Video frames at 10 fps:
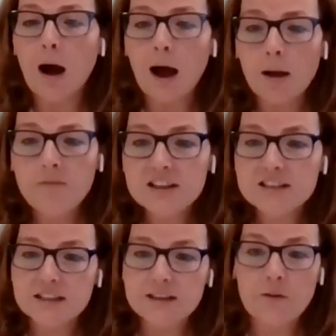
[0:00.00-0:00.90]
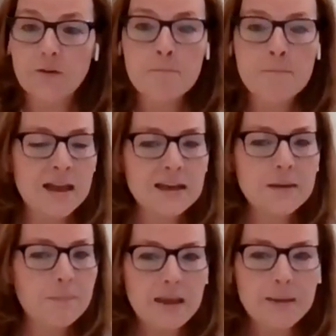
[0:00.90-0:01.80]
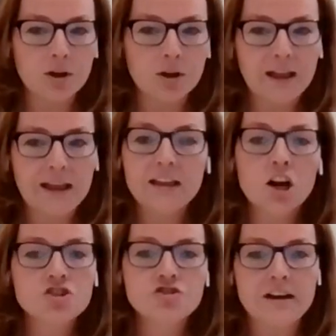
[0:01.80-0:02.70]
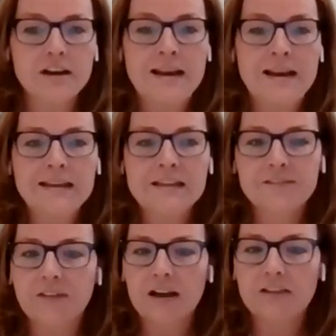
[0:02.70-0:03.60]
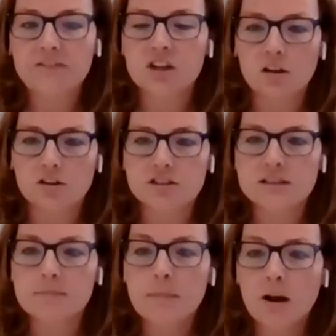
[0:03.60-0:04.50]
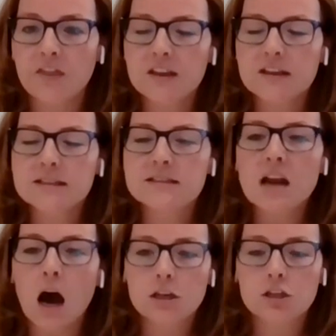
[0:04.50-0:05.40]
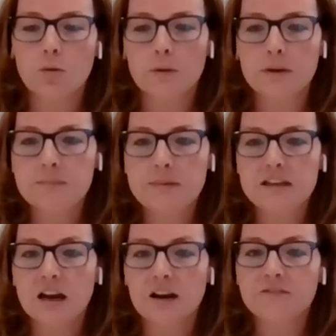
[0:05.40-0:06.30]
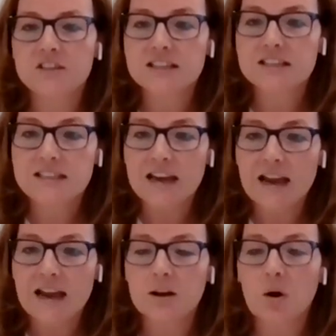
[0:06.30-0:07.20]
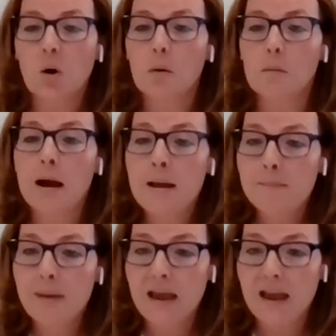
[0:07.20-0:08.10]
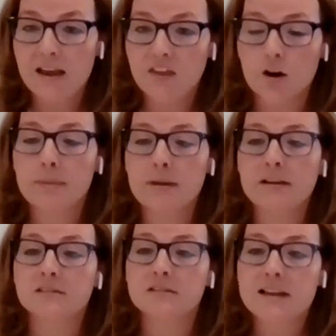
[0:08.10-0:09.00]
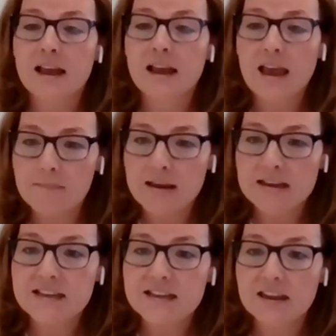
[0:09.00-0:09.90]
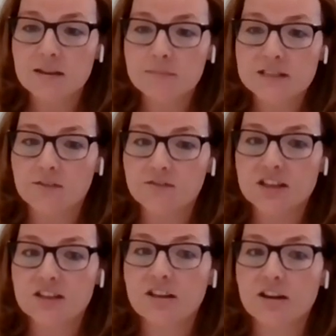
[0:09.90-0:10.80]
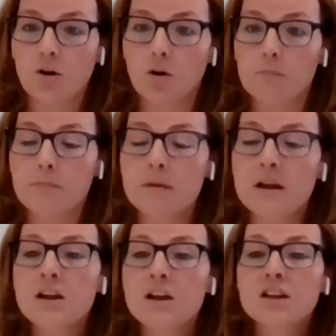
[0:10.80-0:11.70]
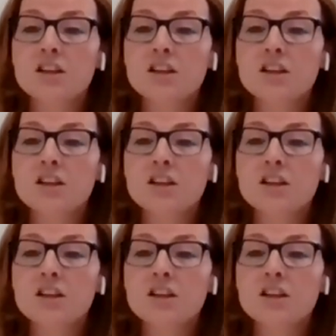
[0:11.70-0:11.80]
So obviously for many people, $895 a month is not going to be enough to stay at home, pay their bills, and maintain themselves in their home.